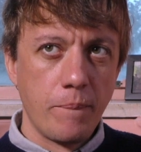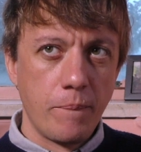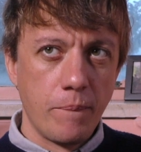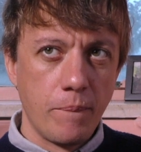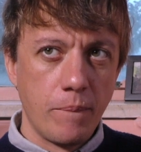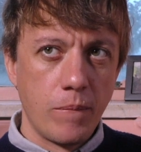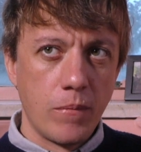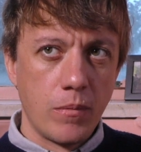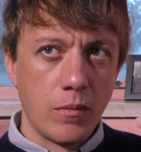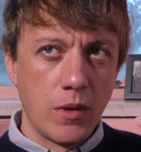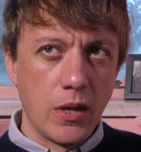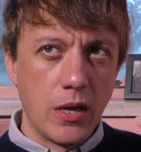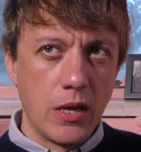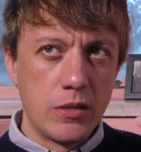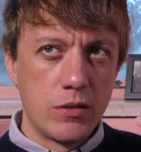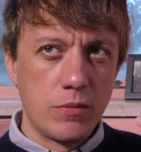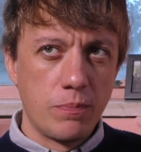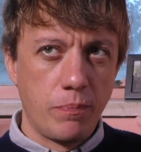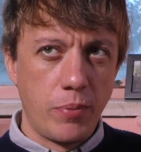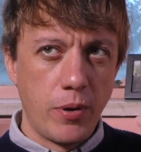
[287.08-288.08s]
don't know how to...
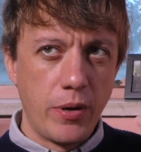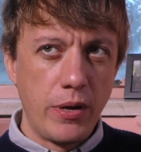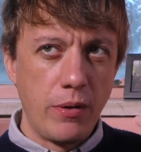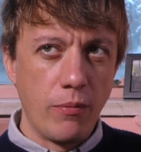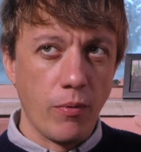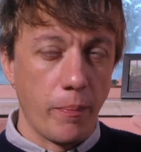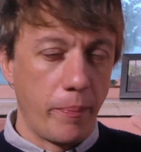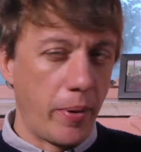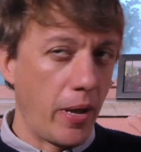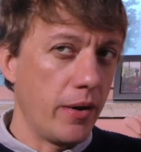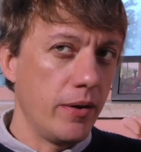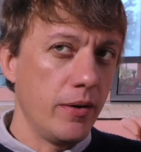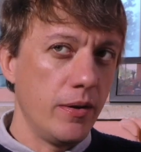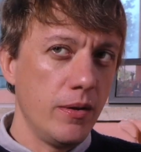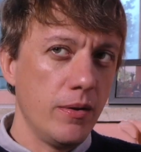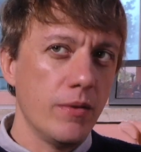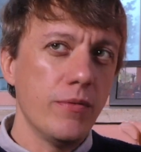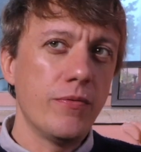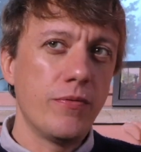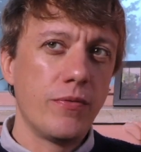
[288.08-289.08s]
It's pretty
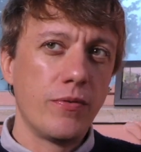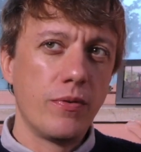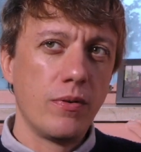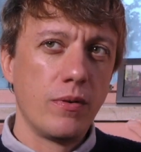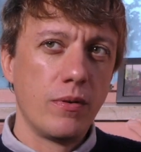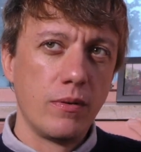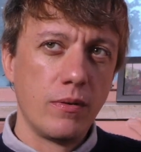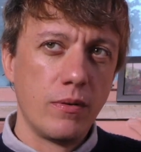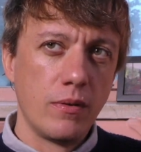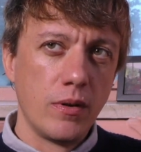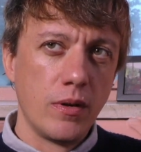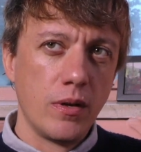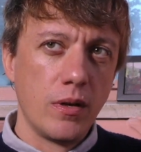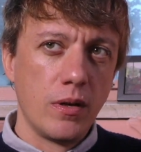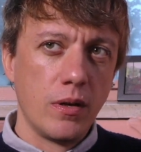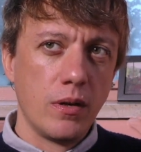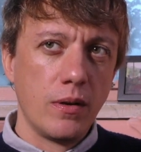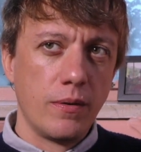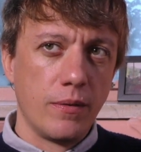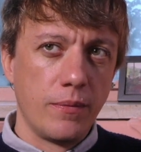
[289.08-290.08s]
repetitive. There
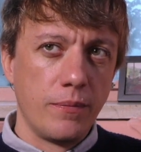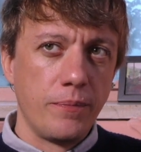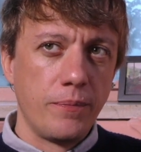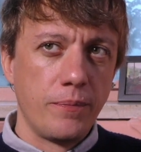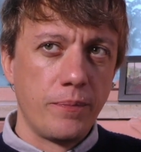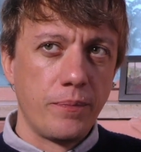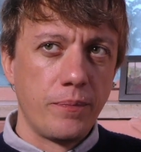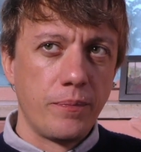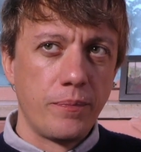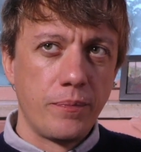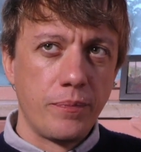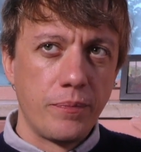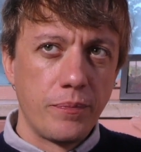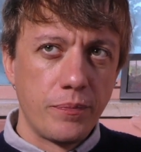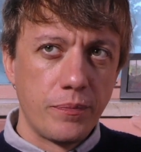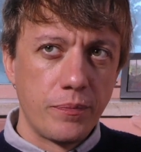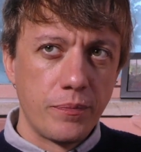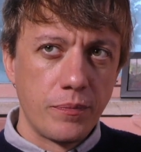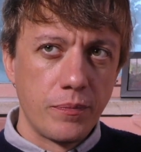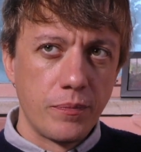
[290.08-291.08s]
was
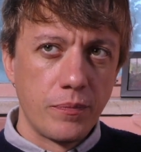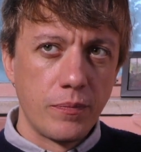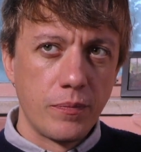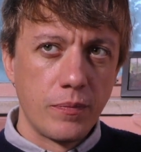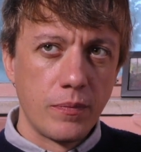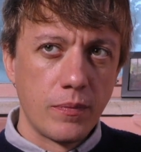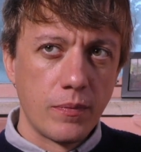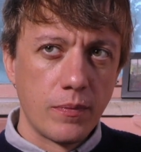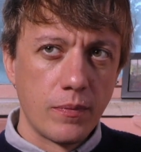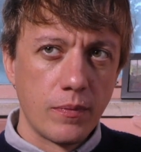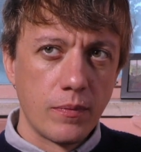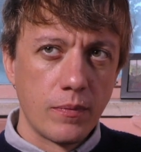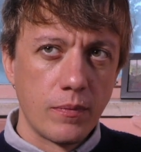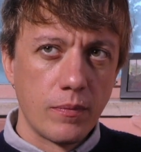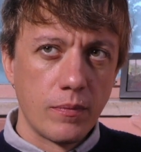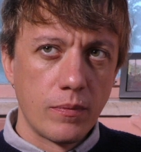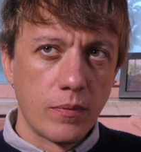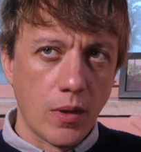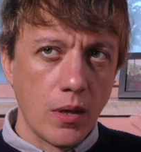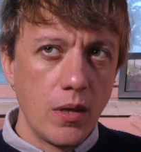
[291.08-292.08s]
something
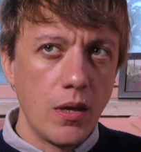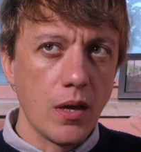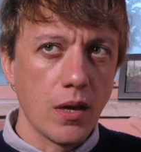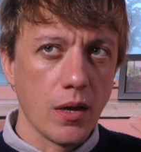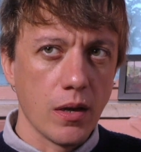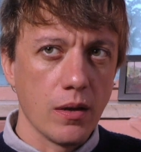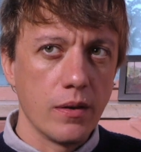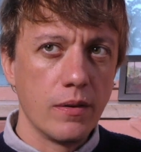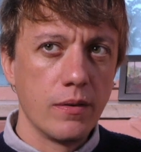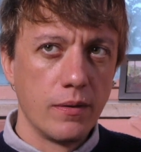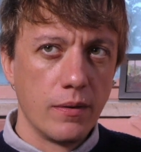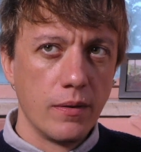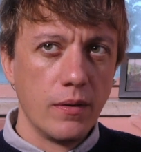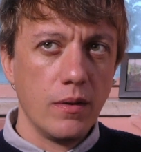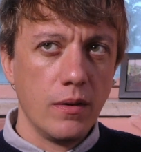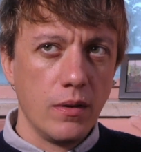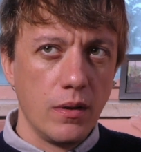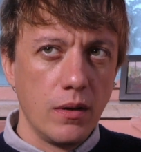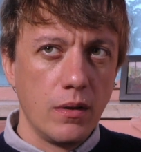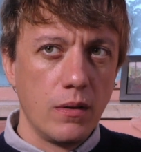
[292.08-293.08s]
hypnotic, maybe
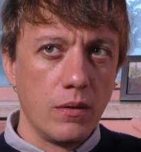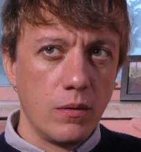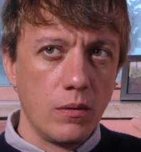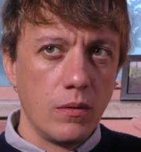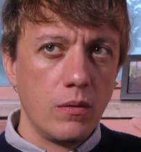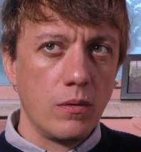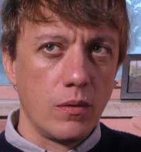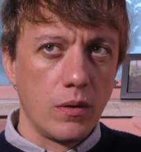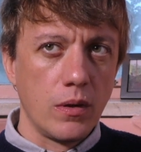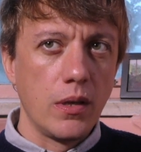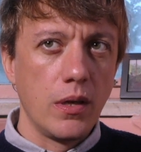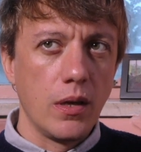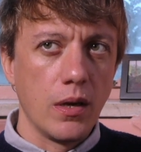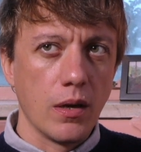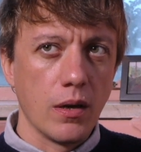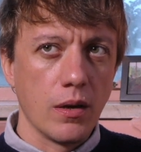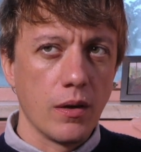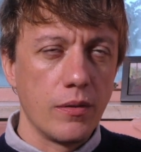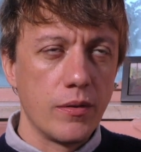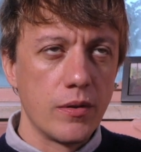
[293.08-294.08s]
a little bit about it.
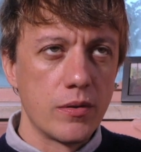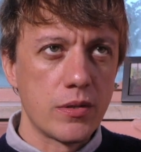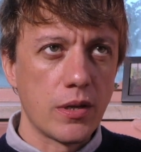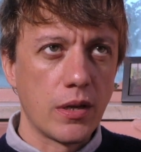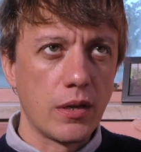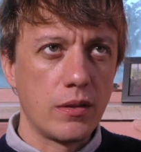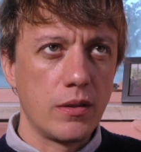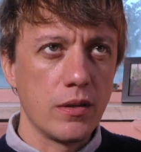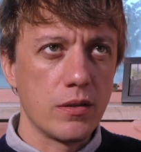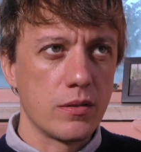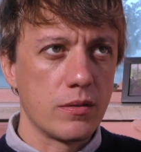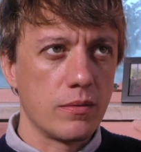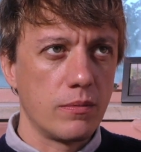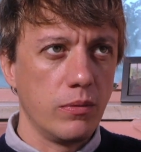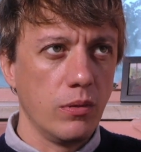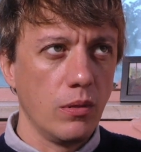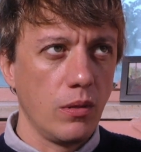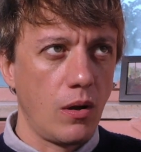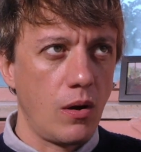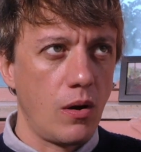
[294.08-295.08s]
Yeah, there's like this
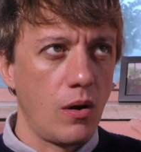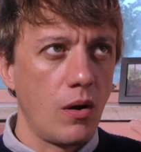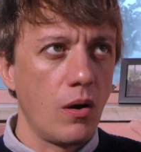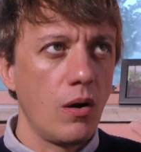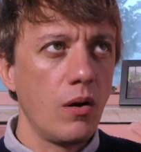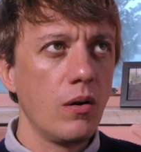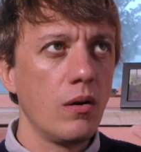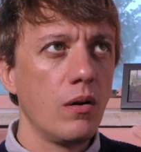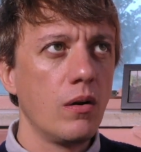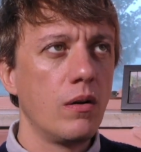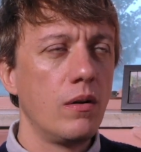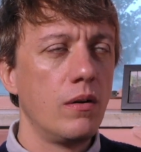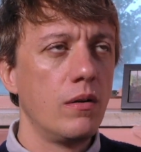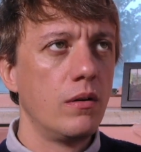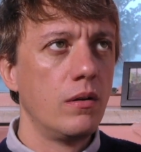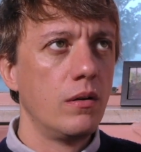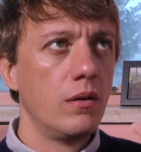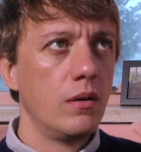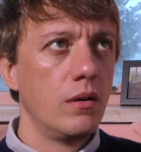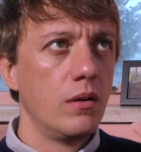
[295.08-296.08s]
long,
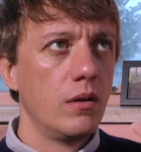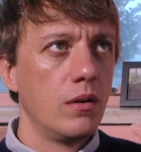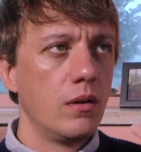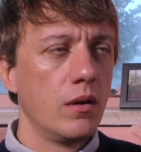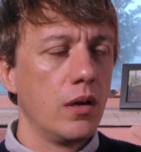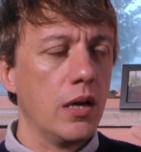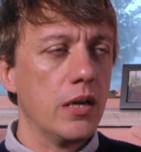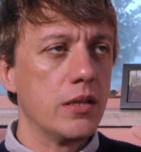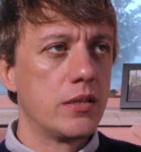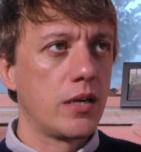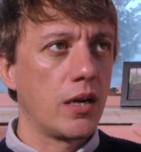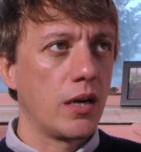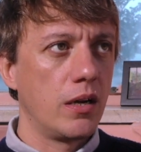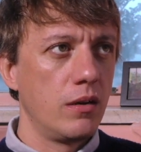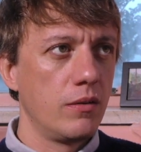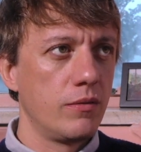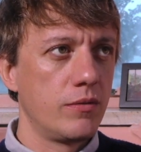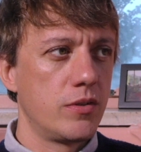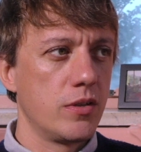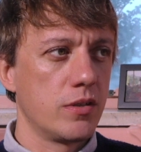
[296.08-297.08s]
it's
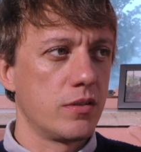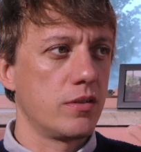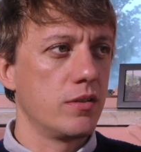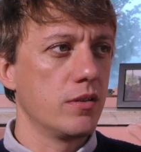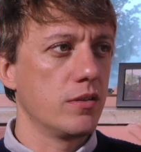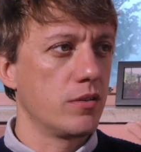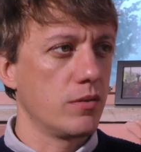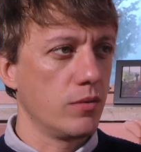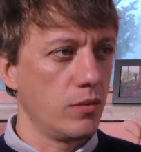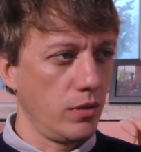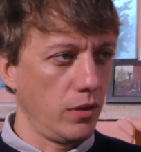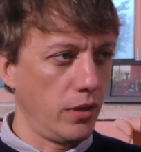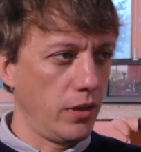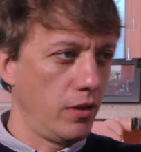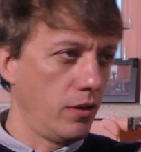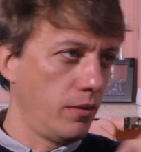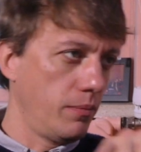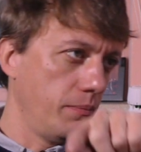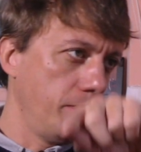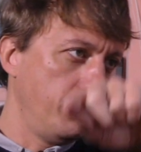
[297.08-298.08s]
kind of just this sort of
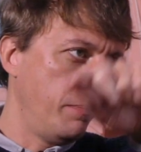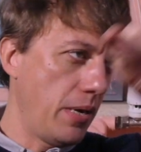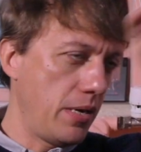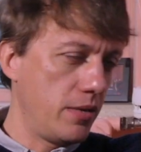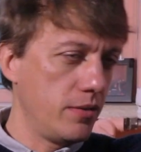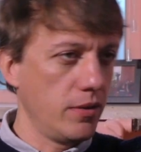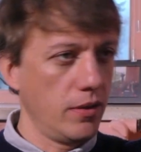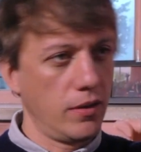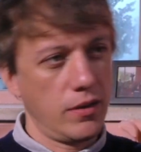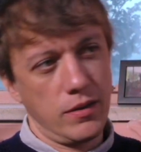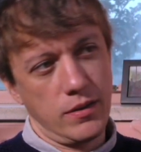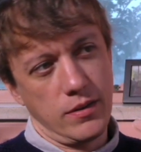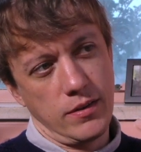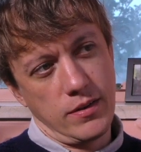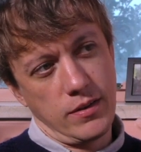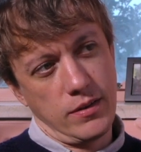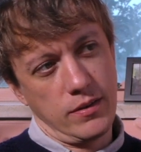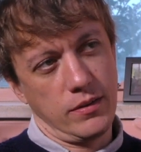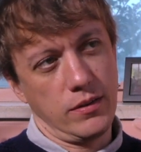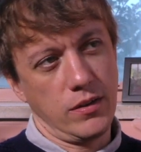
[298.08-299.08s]
like basic
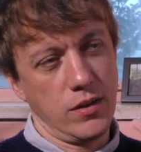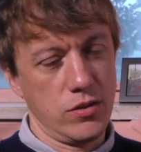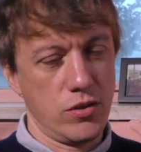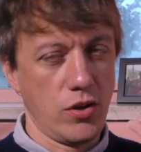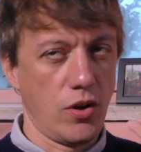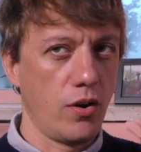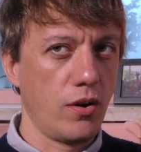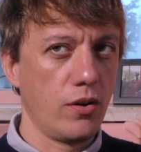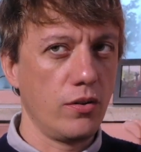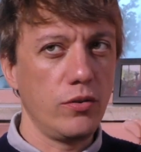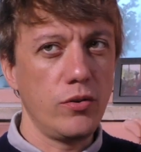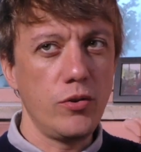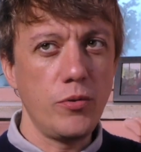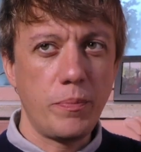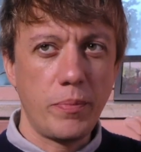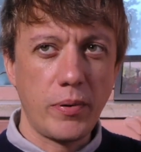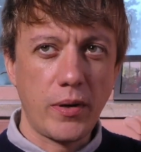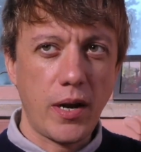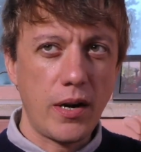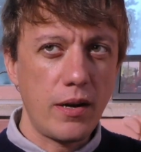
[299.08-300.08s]
guitar
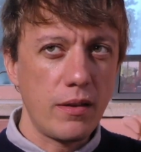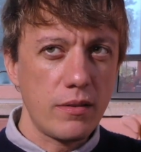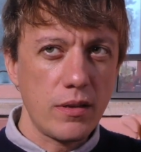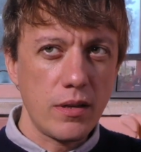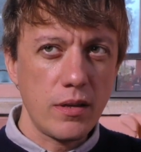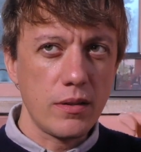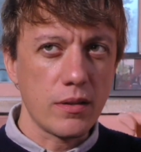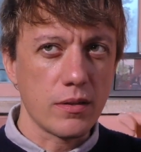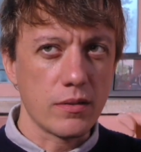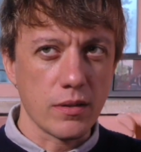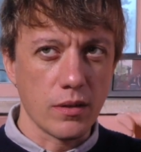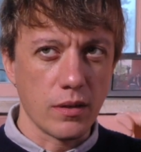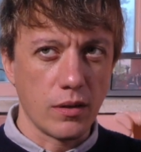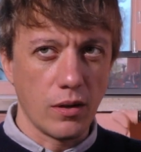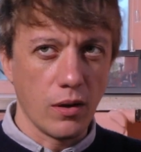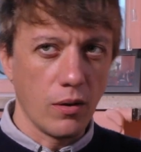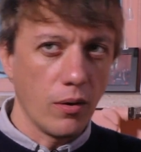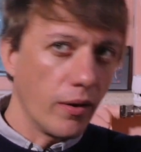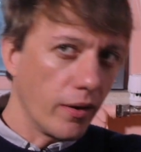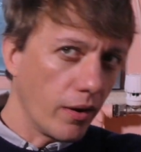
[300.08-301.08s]
loop kind of thing that's like
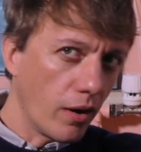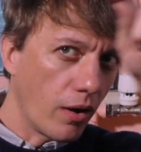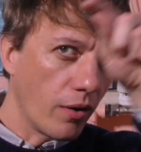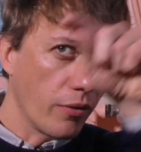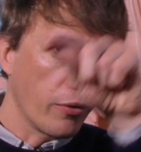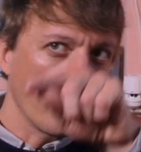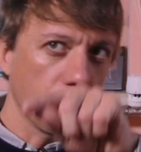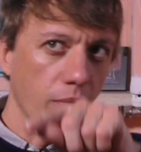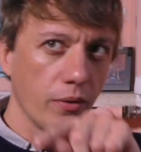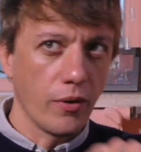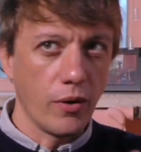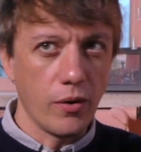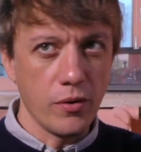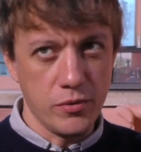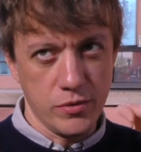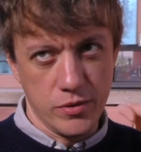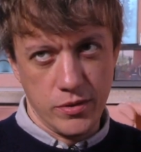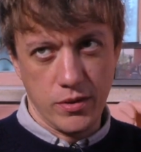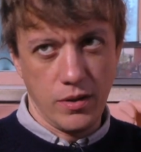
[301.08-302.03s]
going on through the whole